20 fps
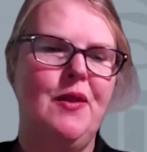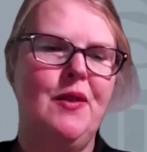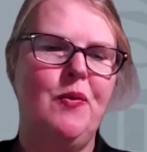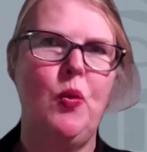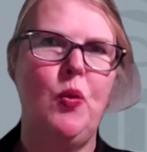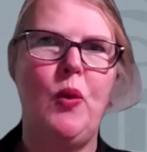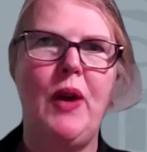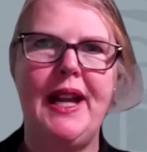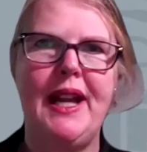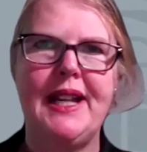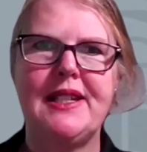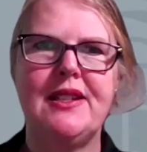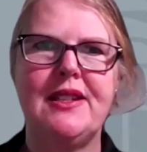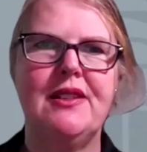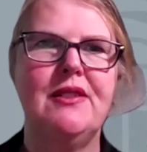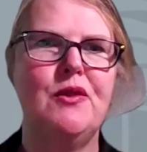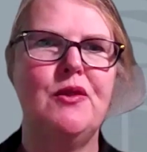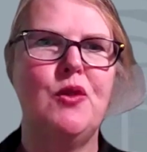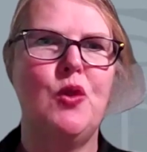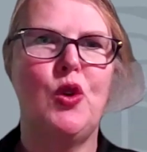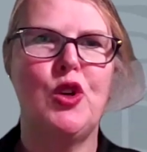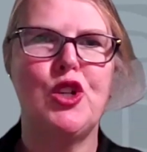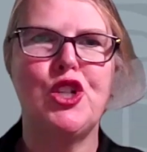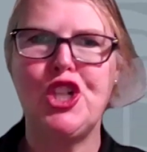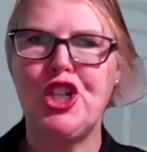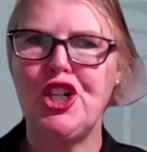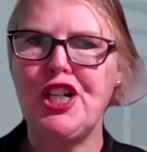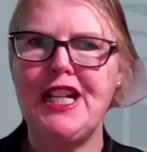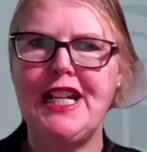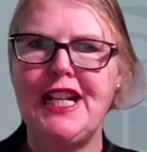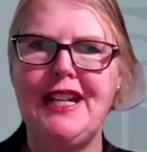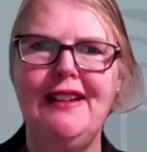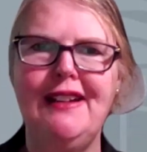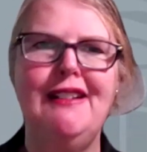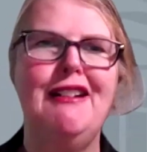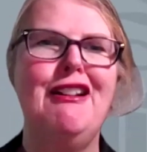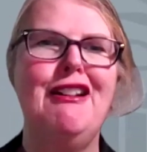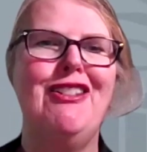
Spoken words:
wet or dirty